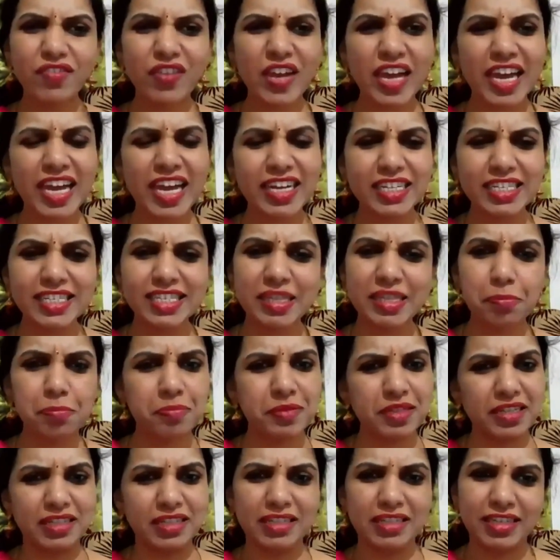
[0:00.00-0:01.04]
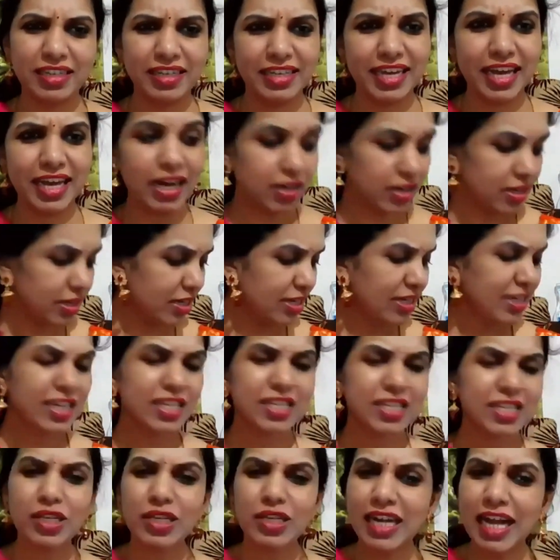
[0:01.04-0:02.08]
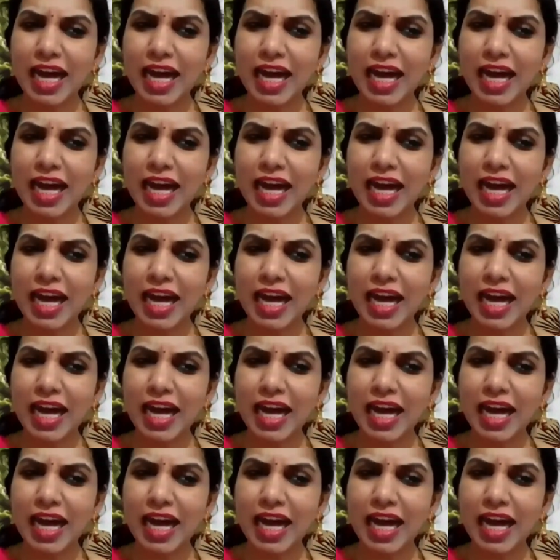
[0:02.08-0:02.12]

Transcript: Very simple. Yeah. So